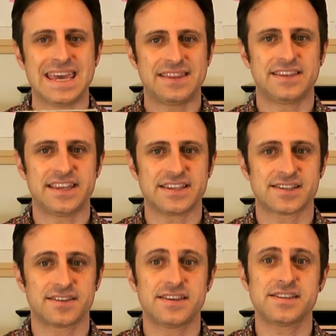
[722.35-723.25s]
in the
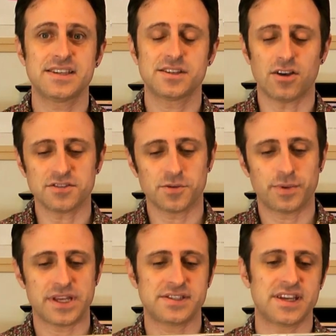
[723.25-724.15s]
disc. This is also
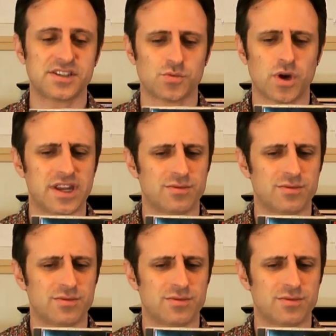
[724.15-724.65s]
PlayStation 1.